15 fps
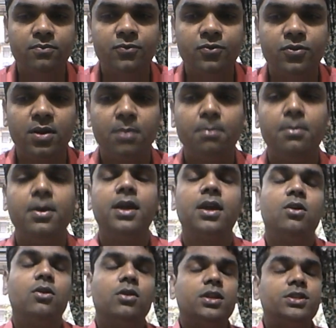from my
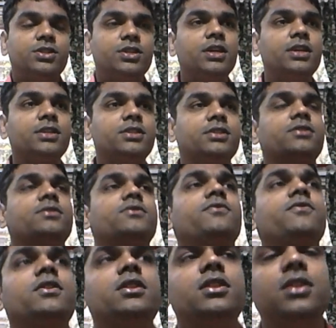college days with